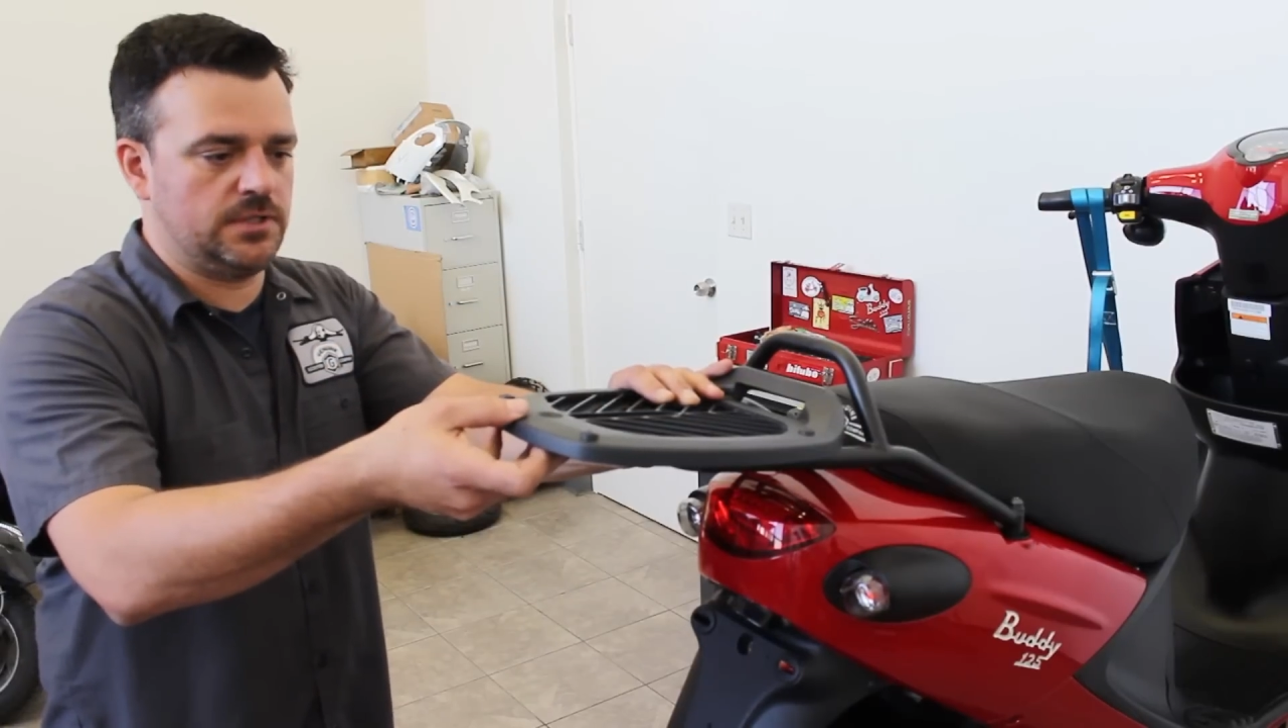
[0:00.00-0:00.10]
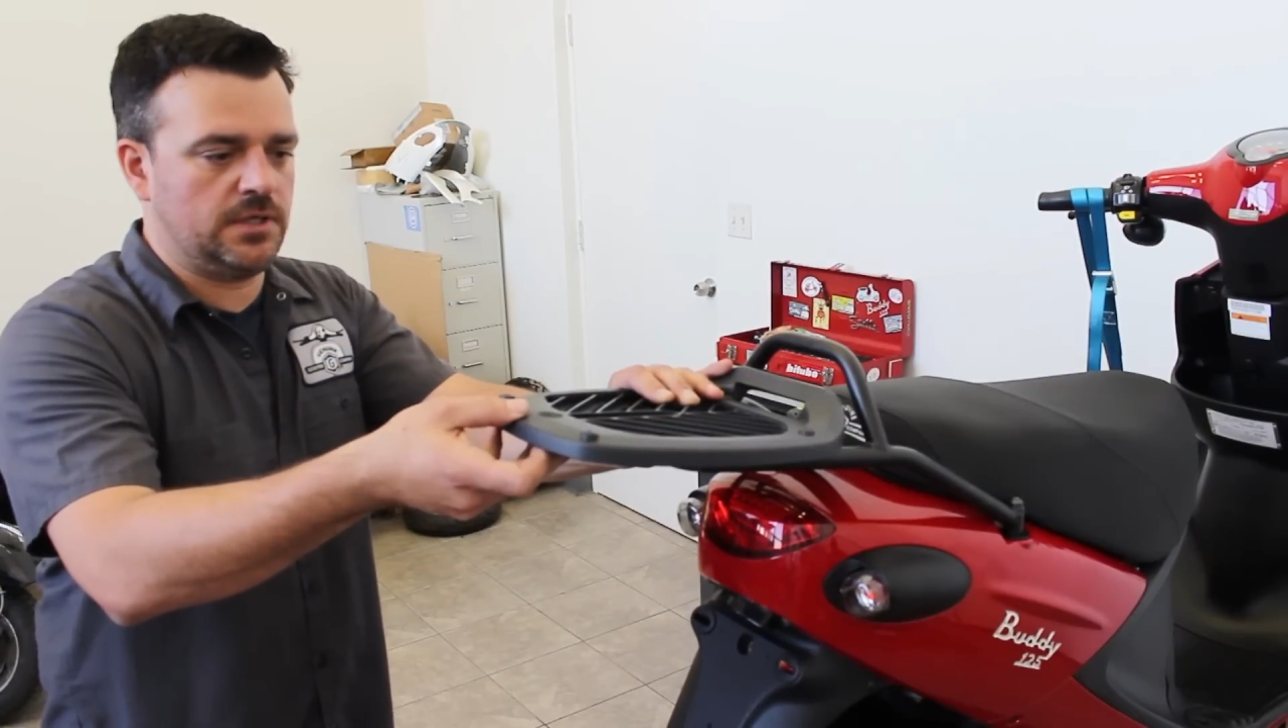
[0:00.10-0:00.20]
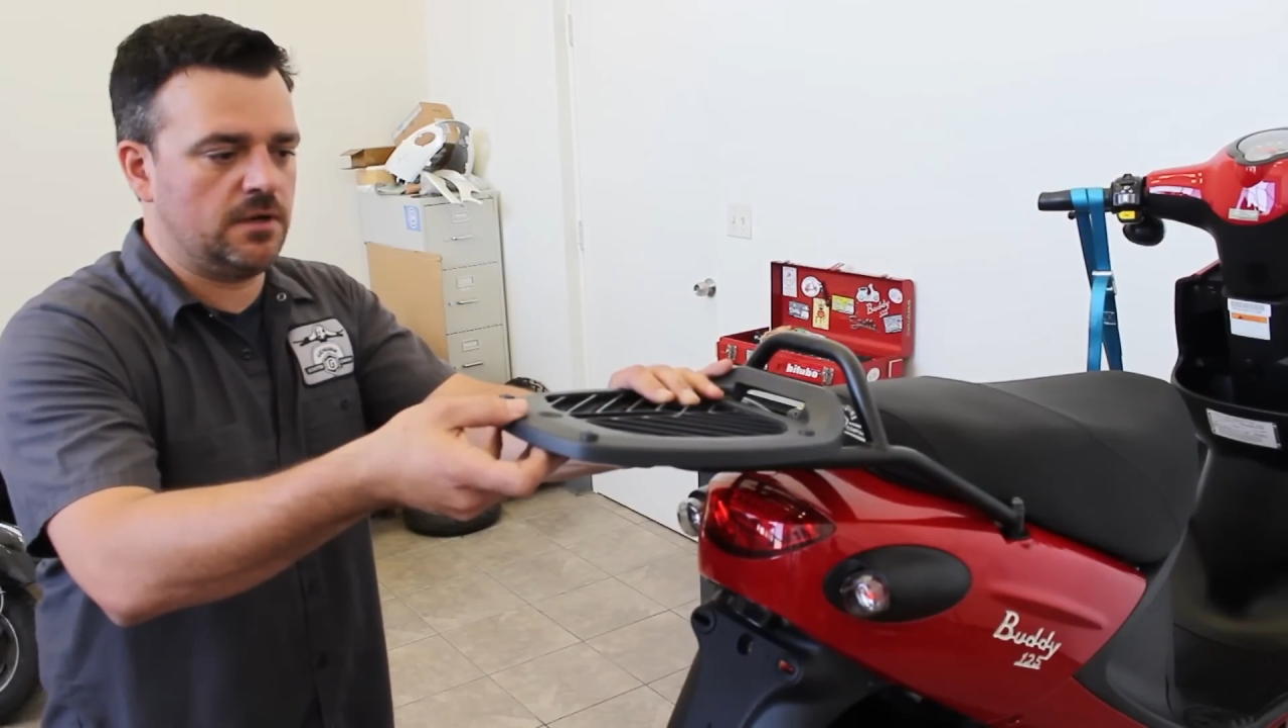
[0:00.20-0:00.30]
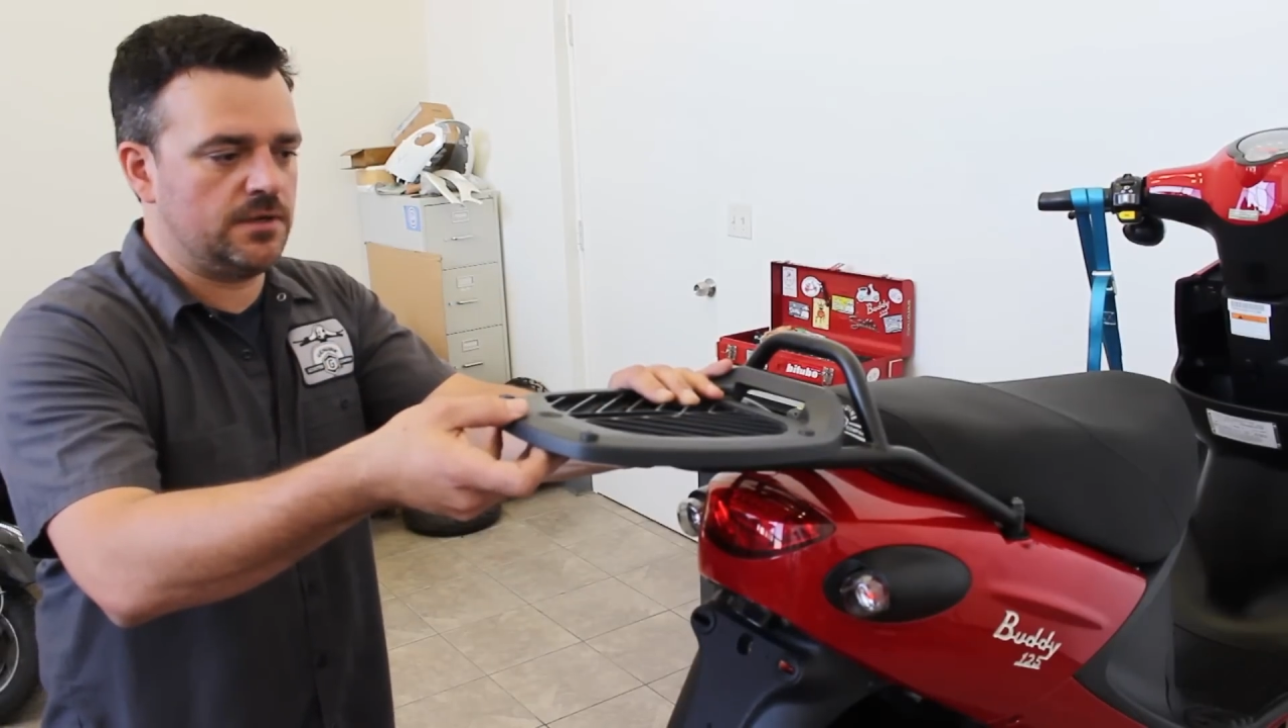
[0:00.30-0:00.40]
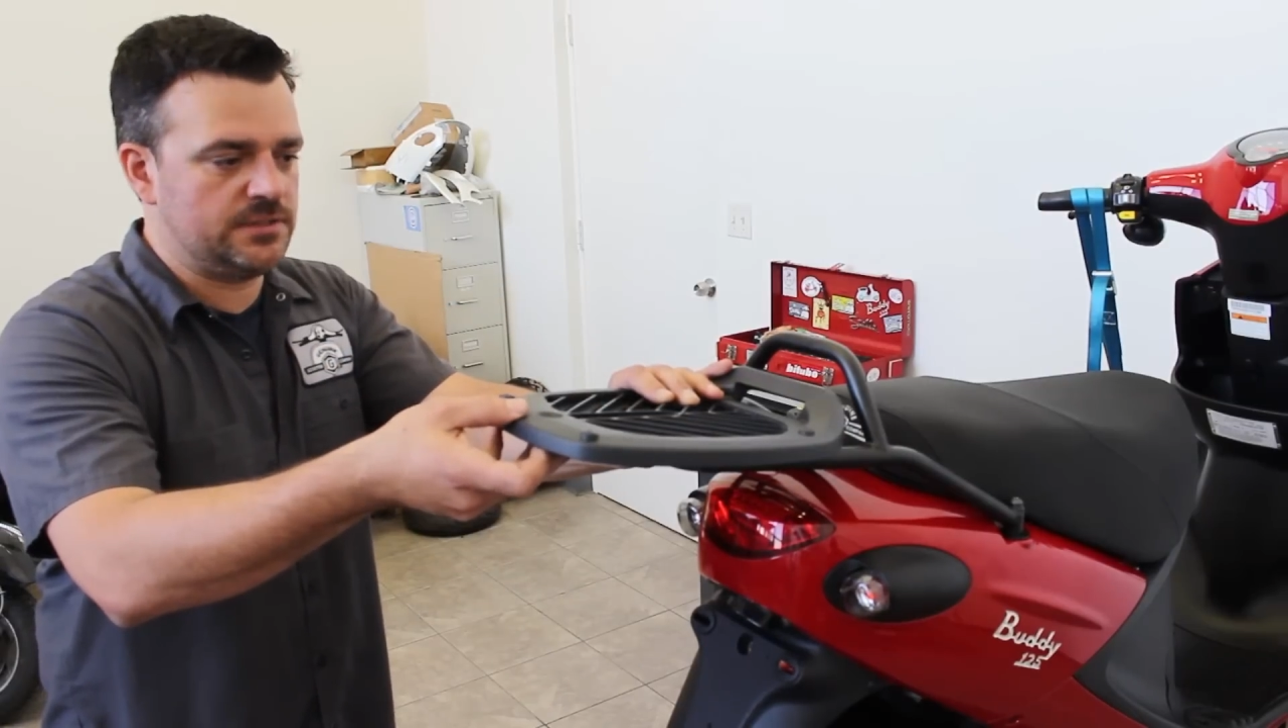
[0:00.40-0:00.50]
to
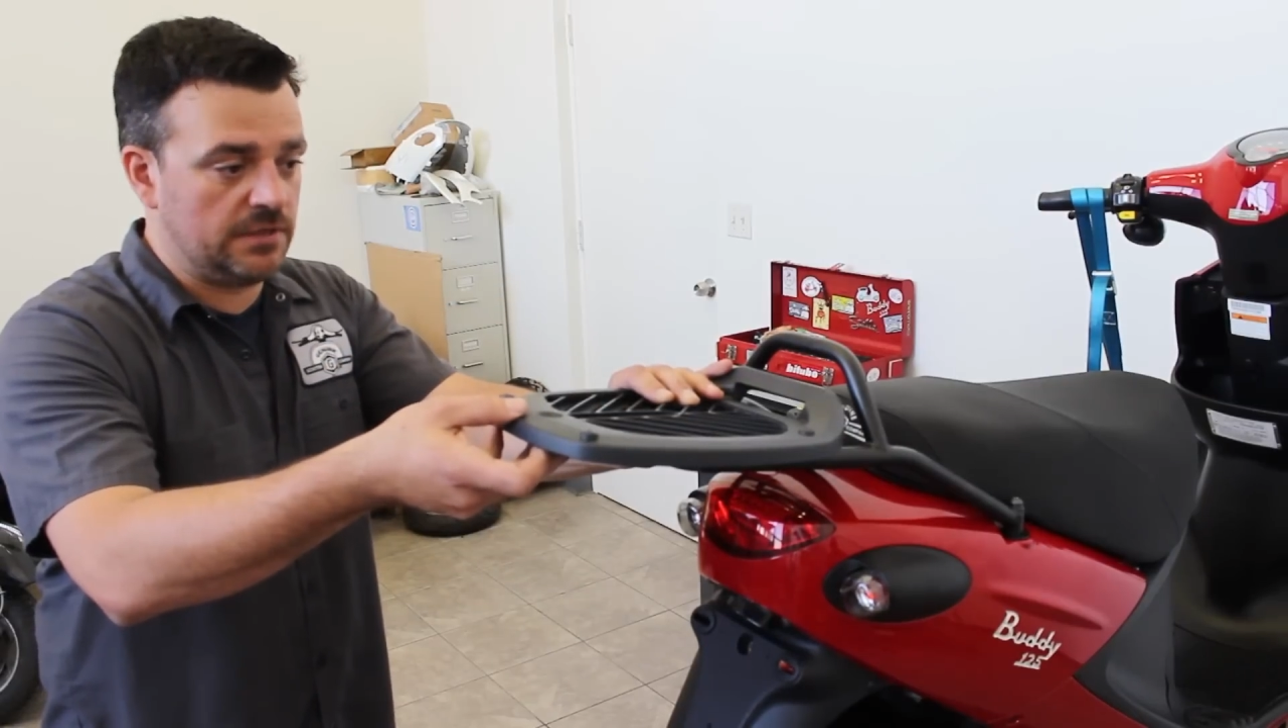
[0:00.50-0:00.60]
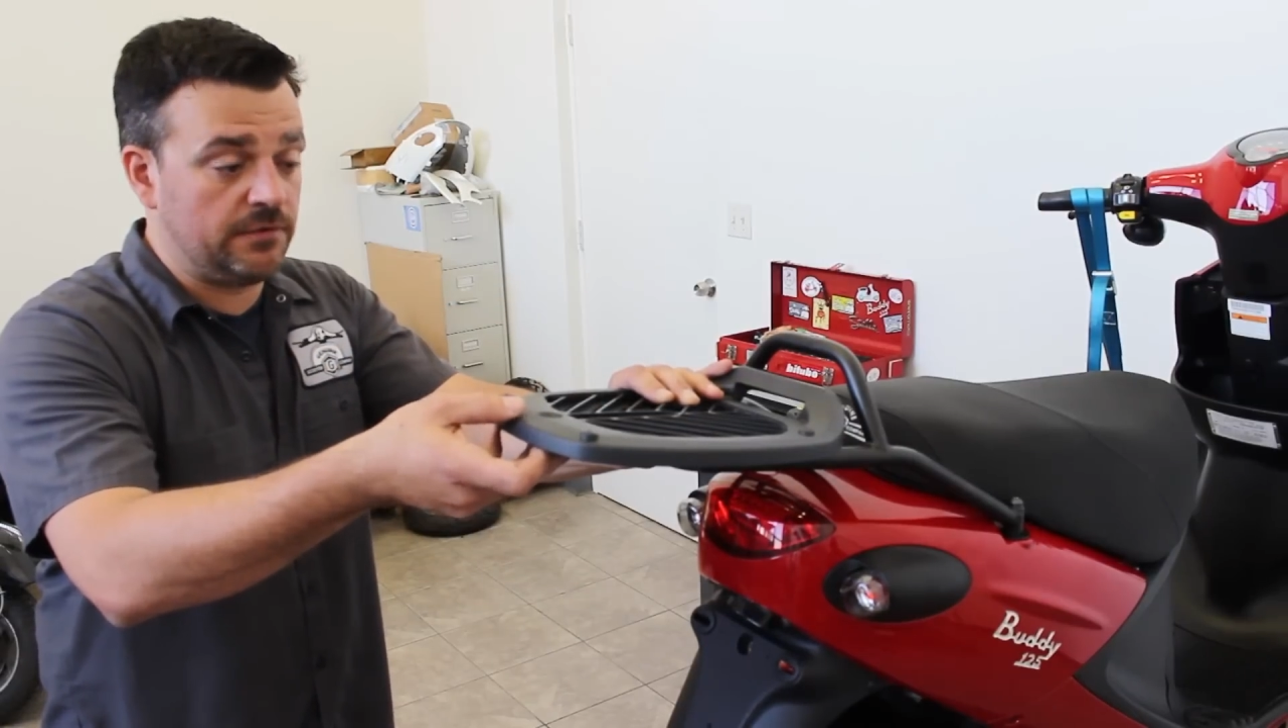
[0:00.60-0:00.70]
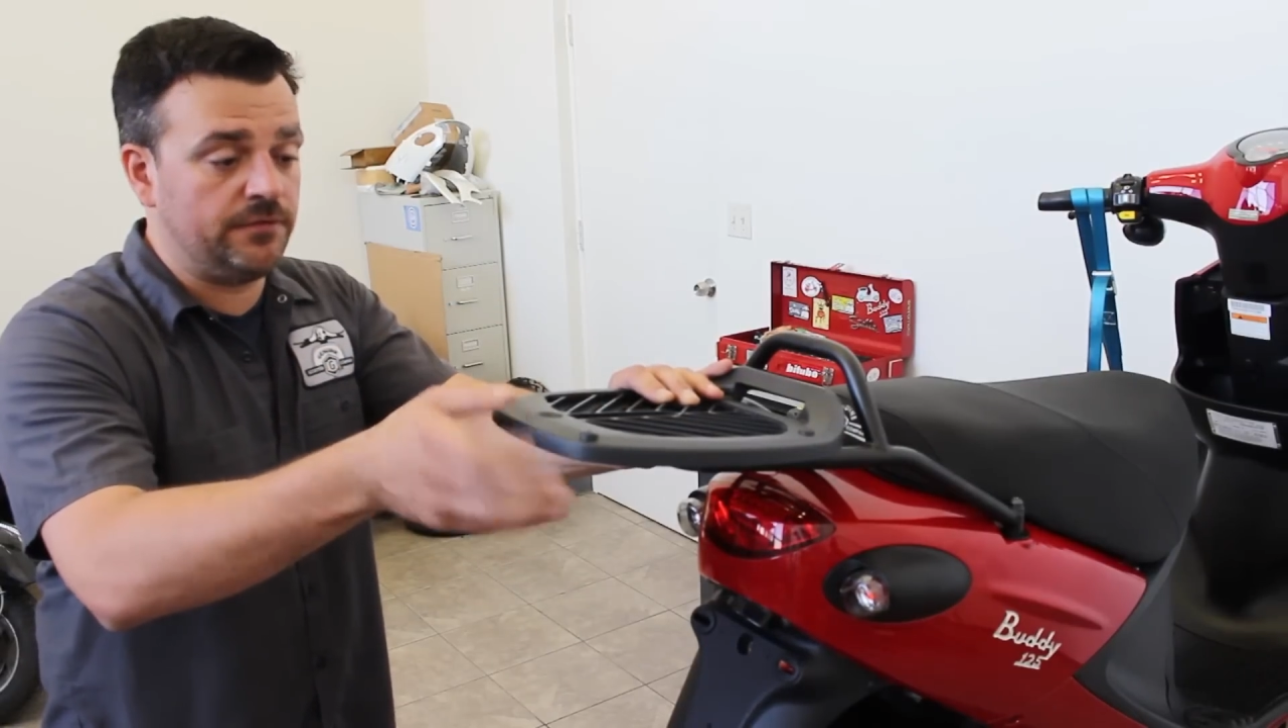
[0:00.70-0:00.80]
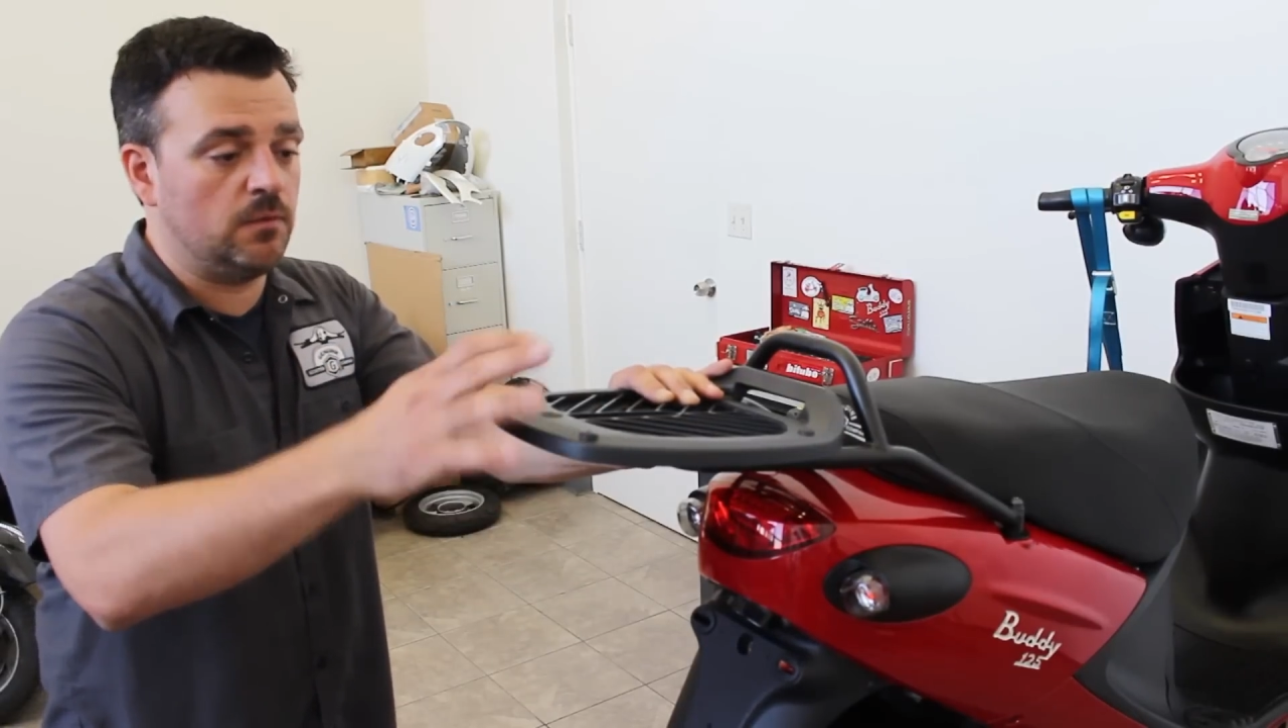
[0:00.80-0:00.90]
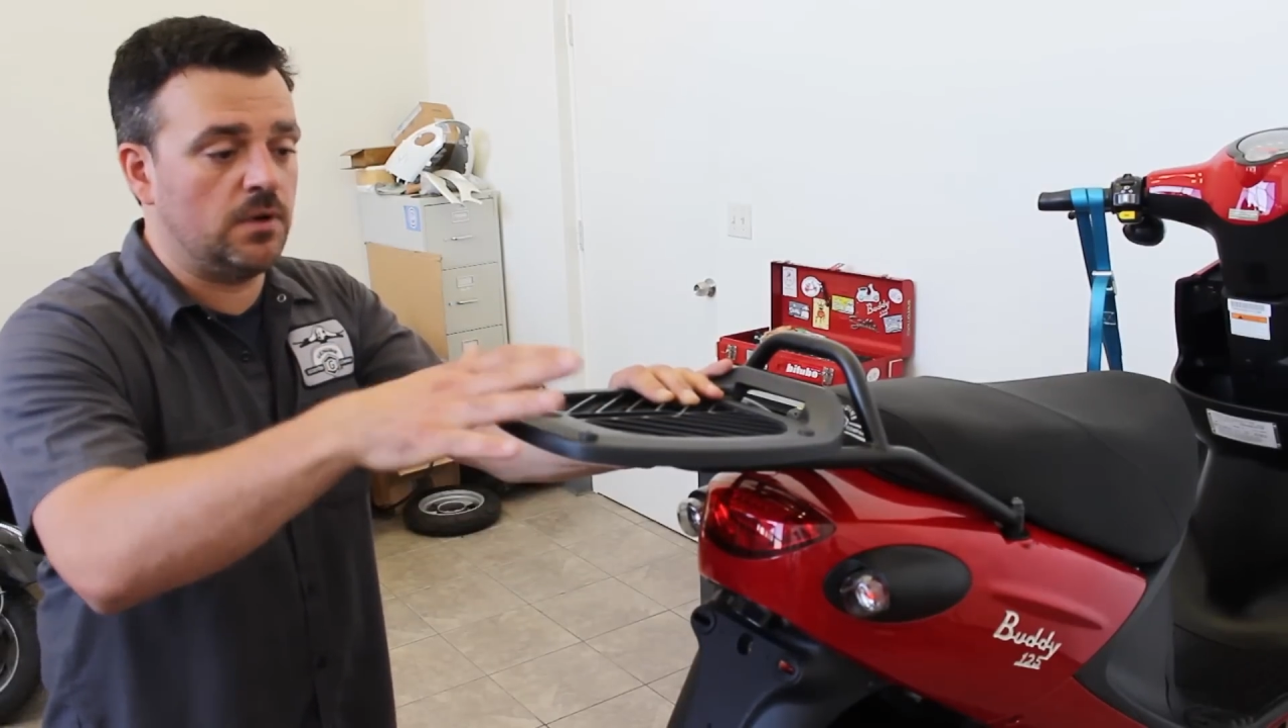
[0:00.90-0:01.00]
carry stuff if you